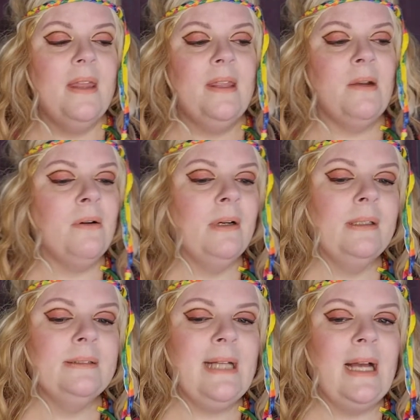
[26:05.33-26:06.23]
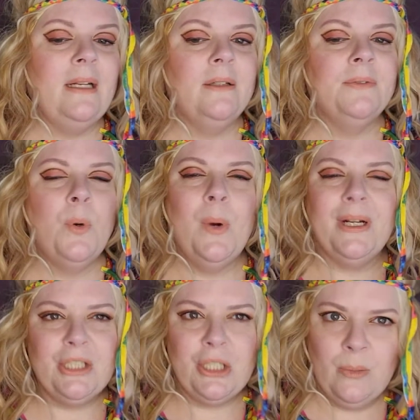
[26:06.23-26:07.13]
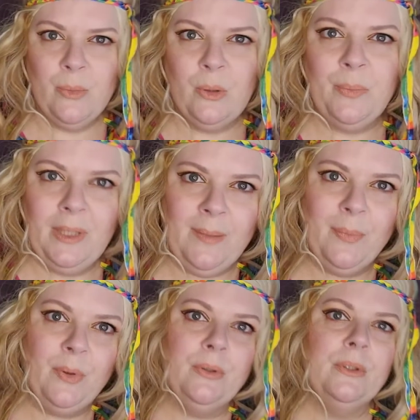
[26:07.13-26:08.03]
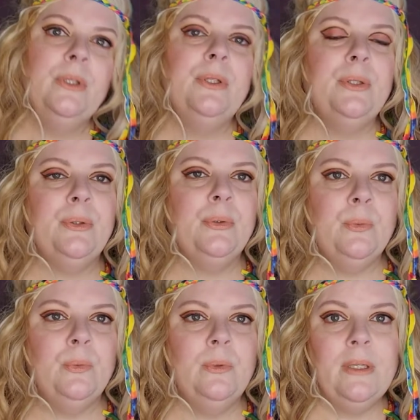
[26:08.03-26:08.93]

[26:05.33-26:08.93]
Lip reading: there were a lot of questionable people who